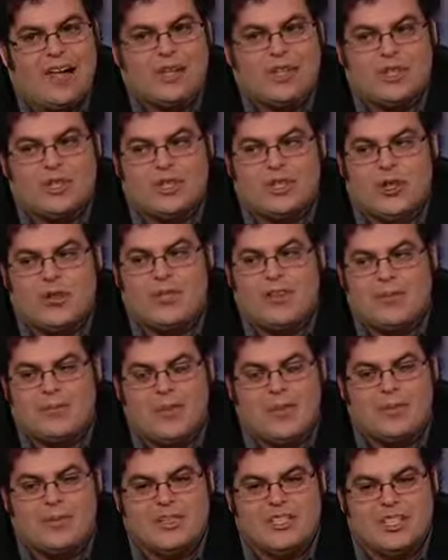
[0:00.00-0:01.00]
You show them
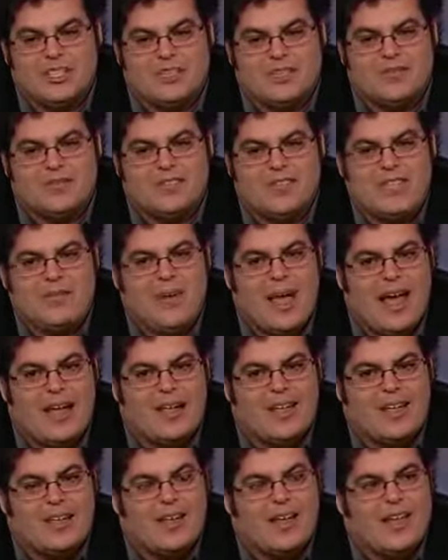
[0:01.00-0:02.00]
images of
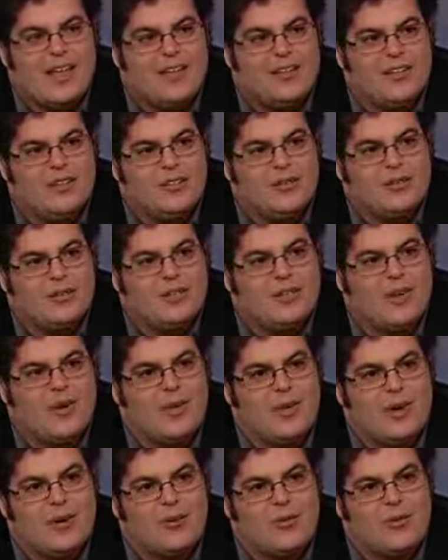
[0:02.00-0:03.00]
teabagging and you show
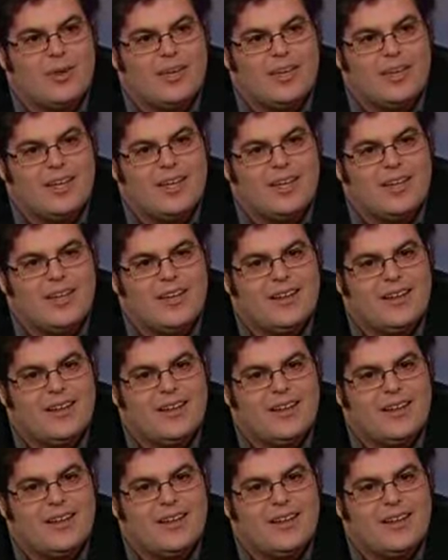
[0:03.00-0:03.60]
what it really